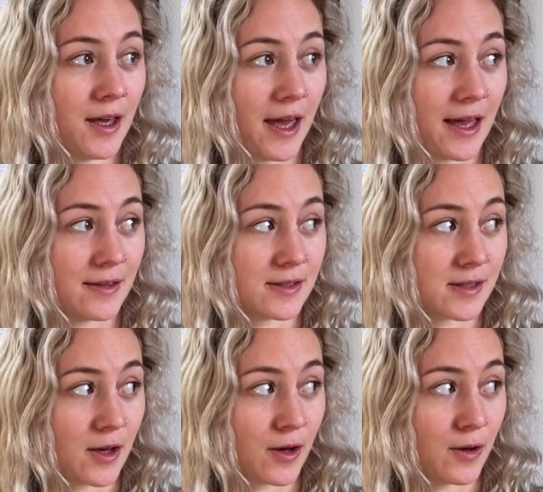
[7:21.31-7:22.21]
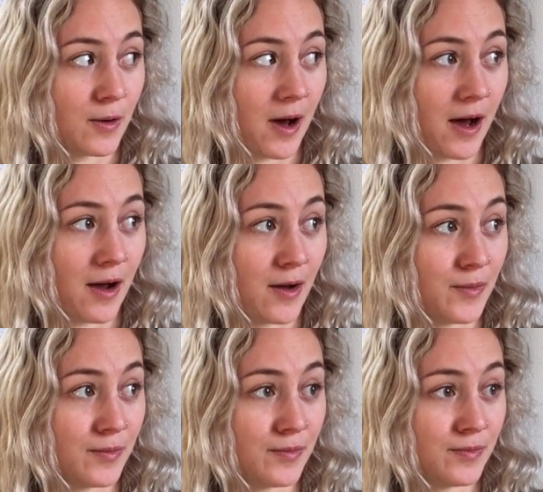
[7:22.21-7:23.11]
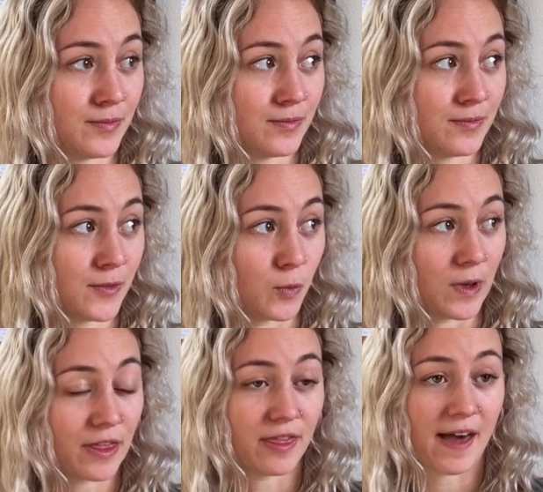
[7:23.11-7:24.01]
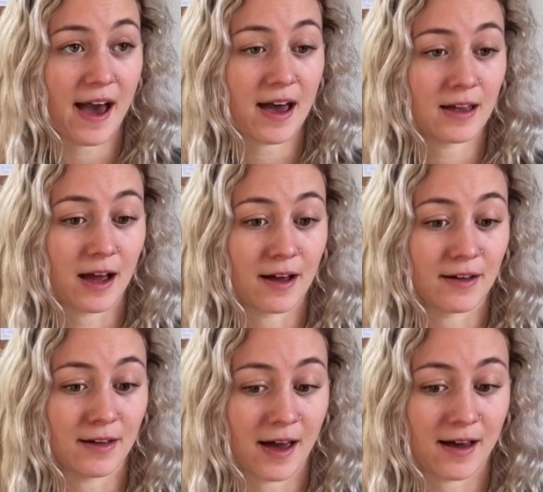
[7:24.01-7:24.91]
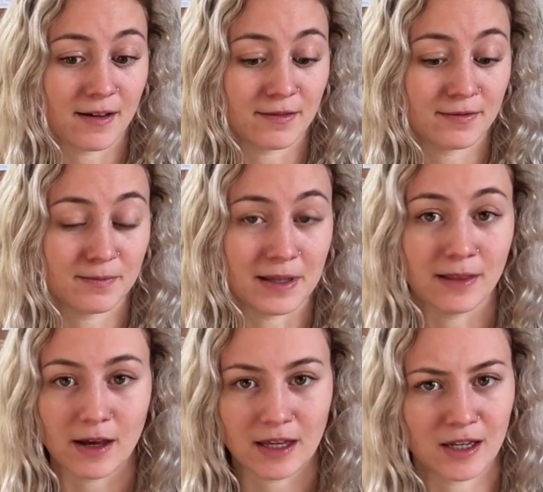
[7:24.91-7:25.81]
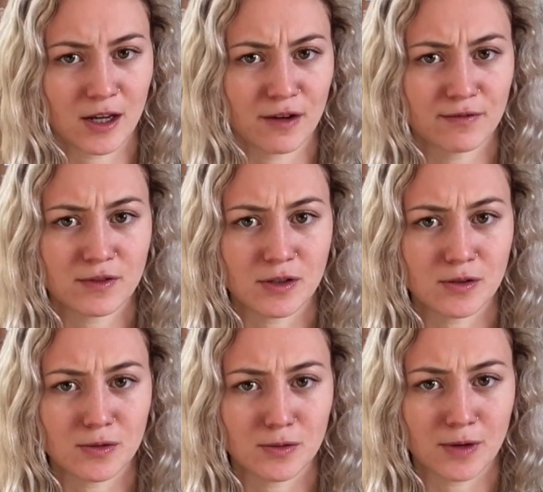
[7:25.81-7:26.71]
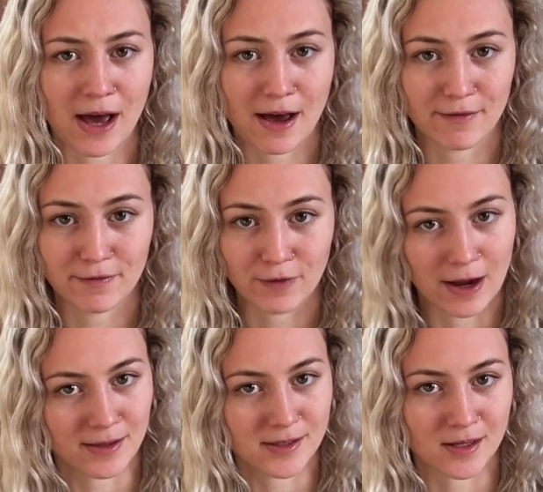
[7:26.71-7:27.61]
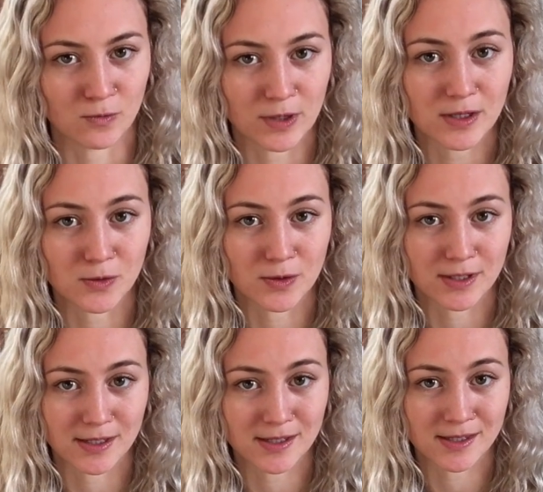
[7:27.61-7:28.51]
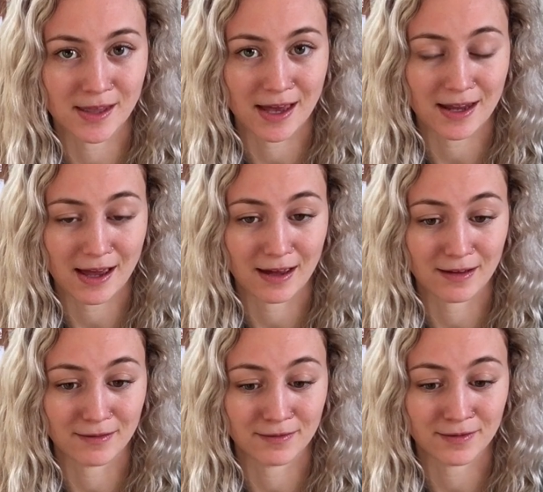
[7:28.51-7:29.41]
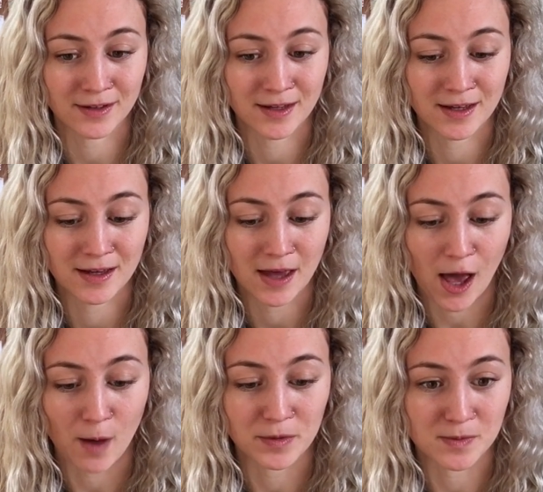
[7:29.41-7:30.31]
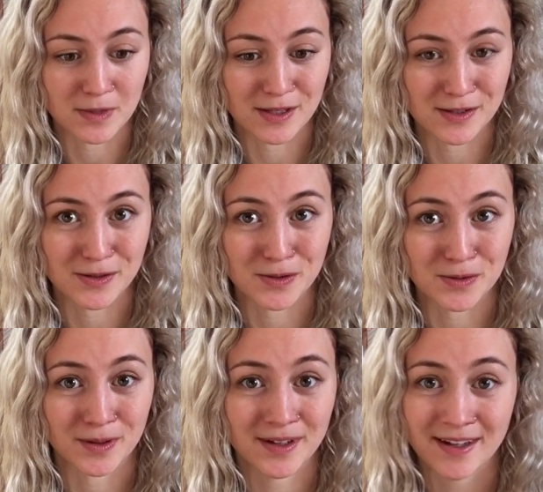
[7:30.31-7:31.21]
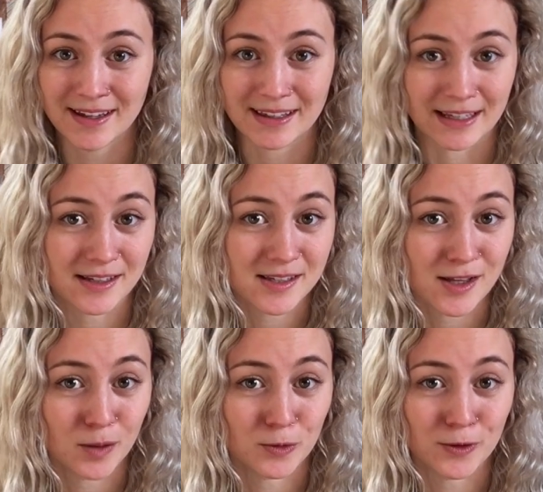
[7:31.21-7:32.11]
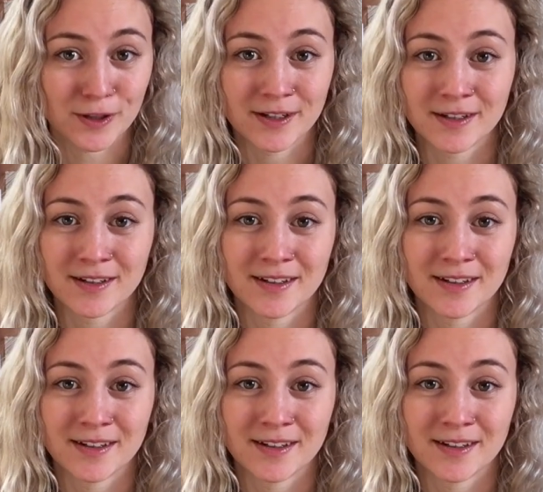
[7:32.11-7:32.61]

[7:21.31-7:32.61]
And so with that, I have been lucky enough to have friends and resources that have helped me to get a snowboard,